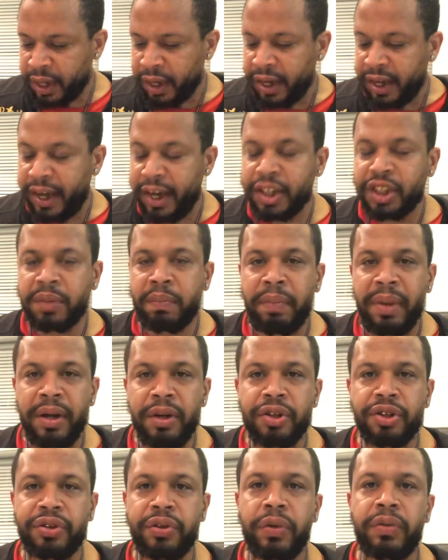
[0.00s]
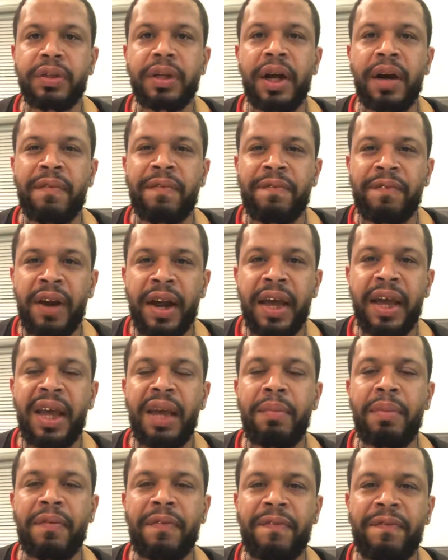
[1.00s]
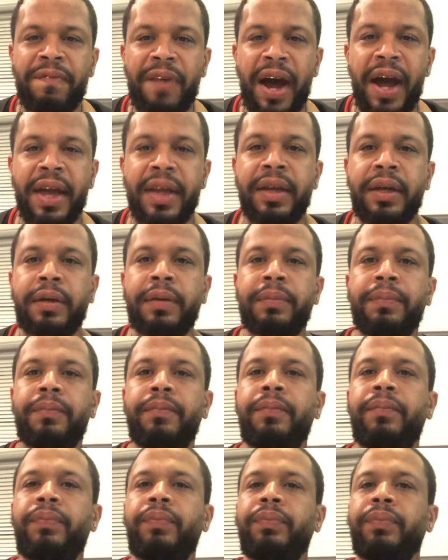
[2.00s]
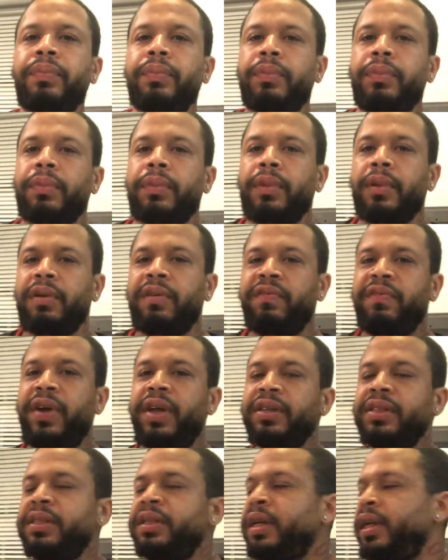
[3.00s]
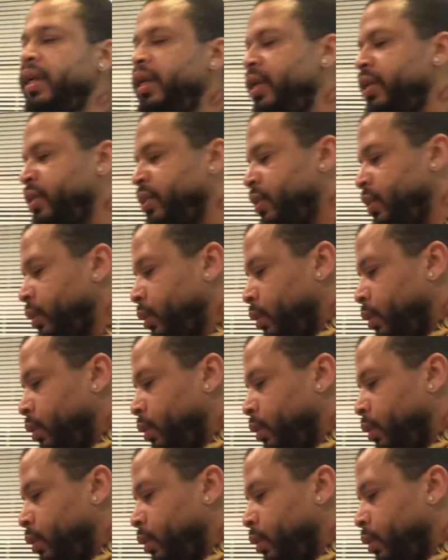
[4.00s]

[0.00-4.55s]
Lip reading: his ministers a flame of fire, facing the east.